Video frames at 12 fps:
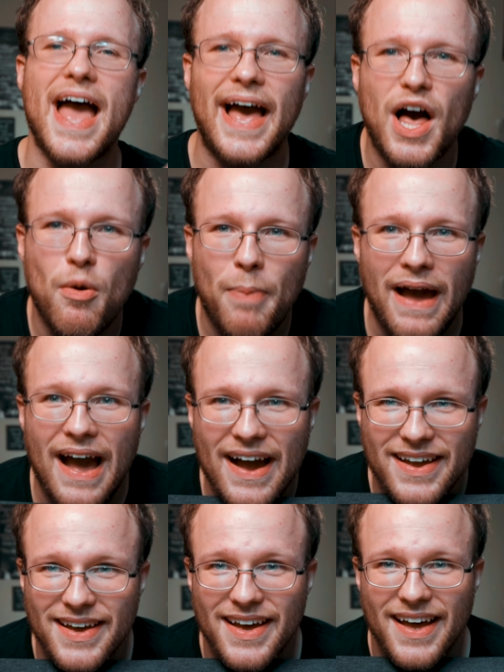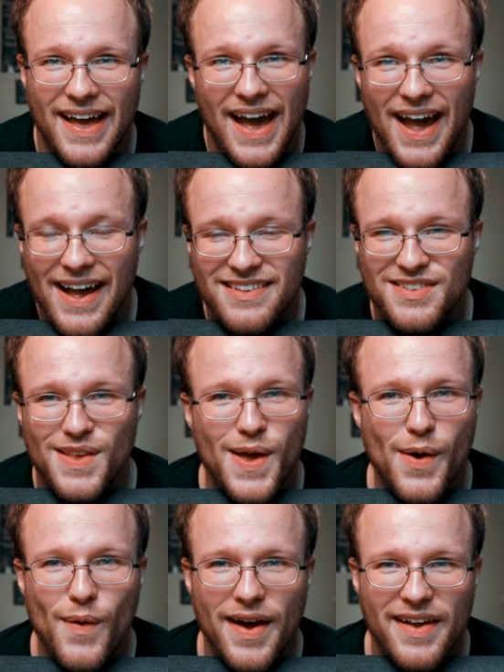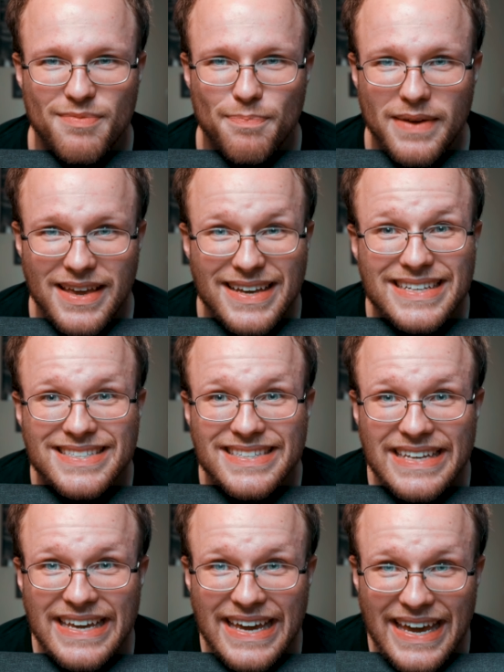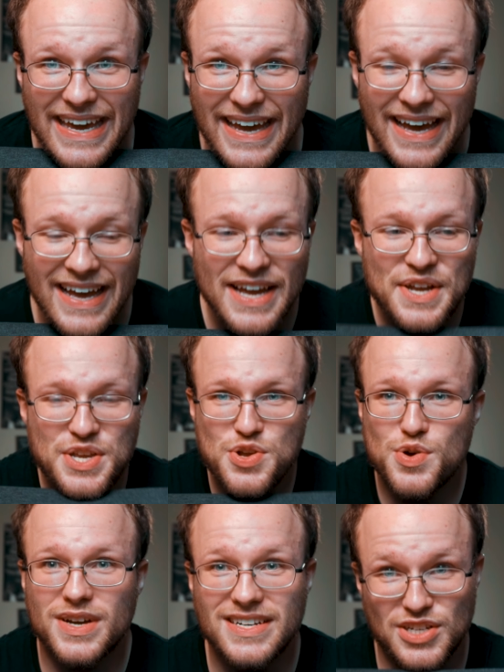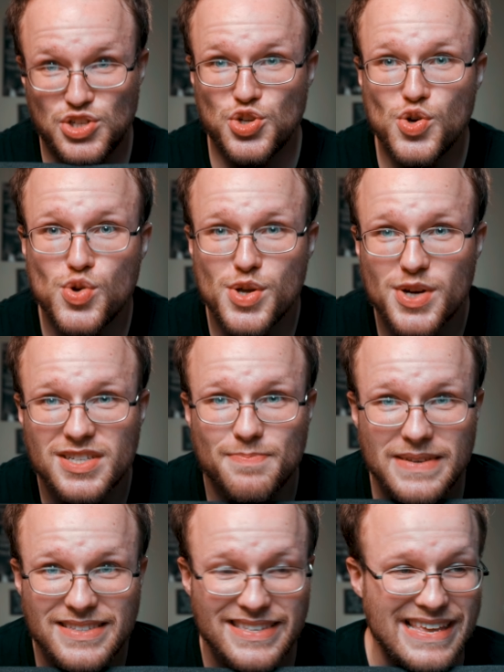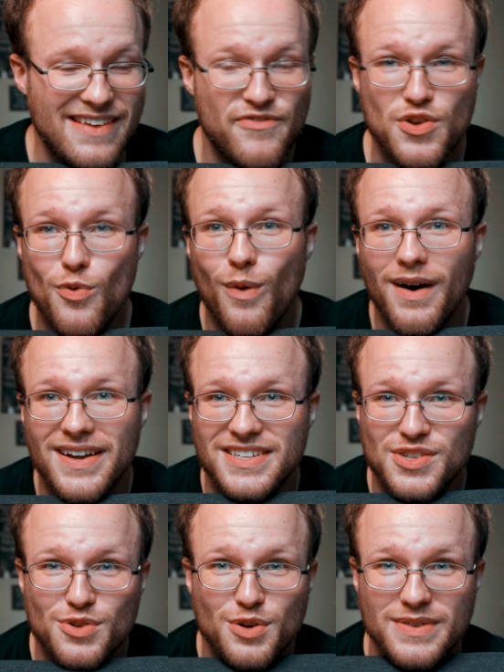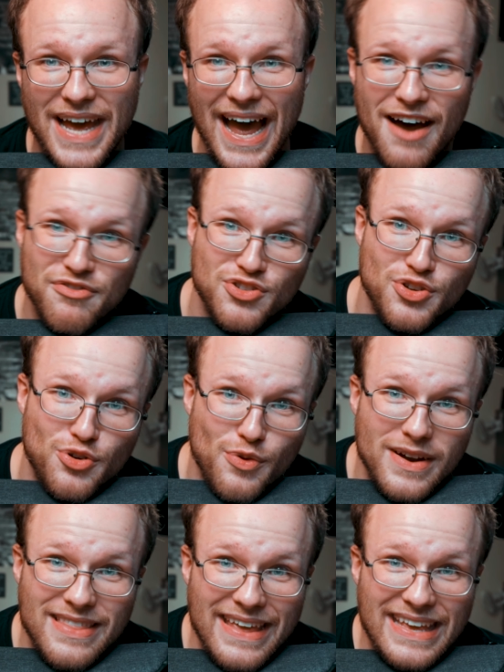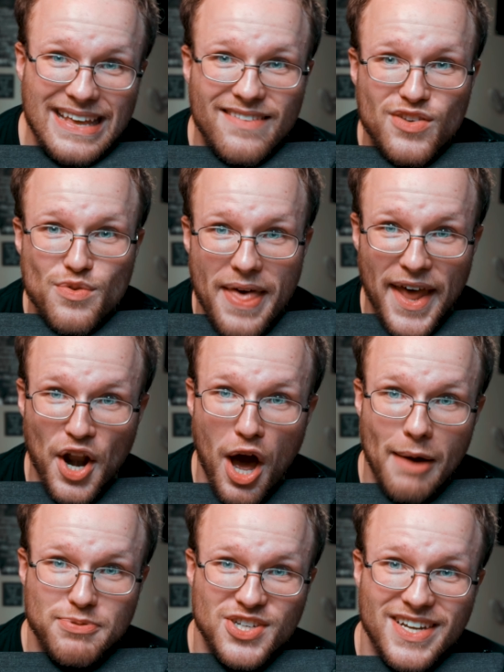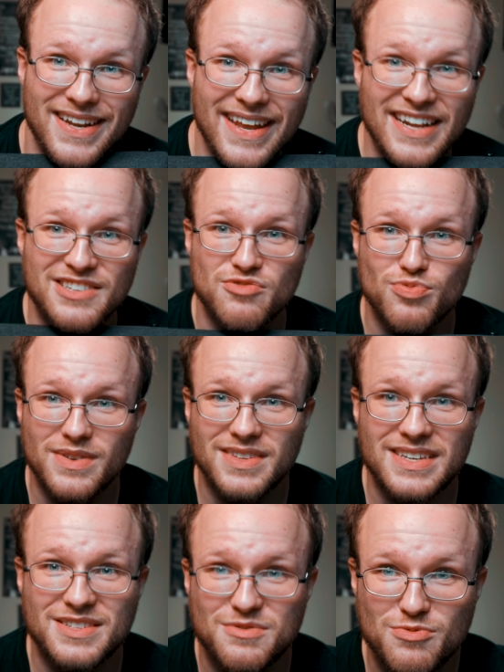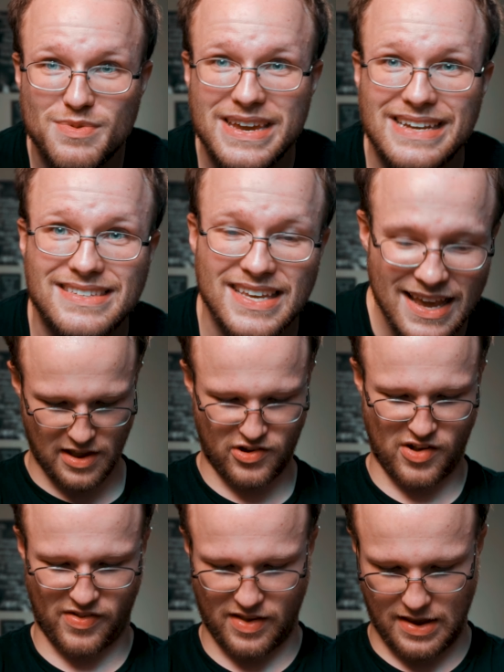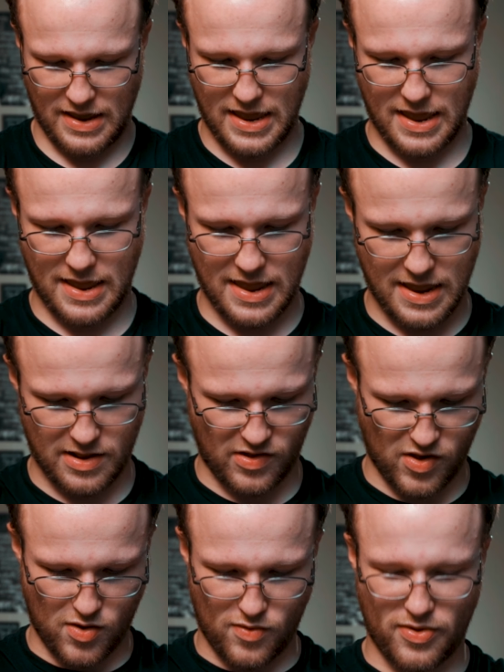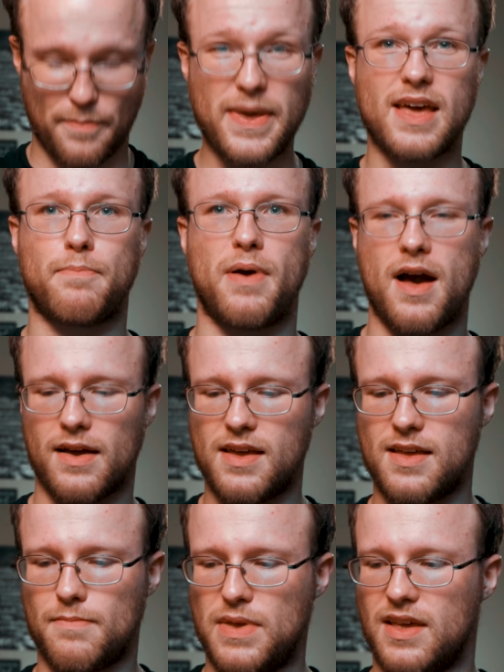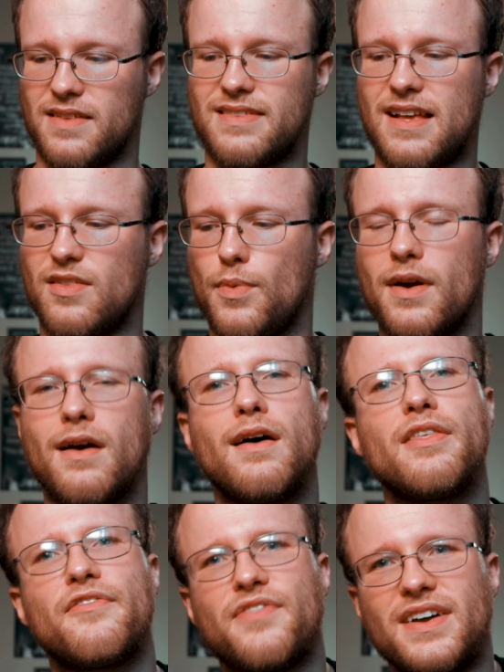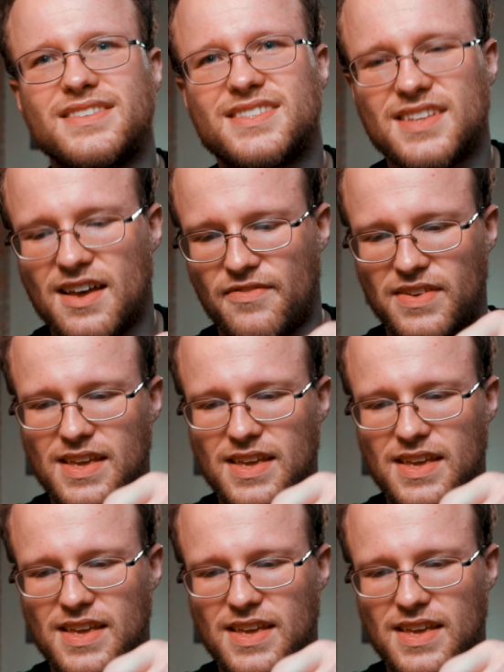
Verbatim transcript: Alpaka has USB-C. You can do USB-C if you want, you don't have to, and they give you that option, and it's really sweet. Let's just get into the big pocket because that's where all the fun stuff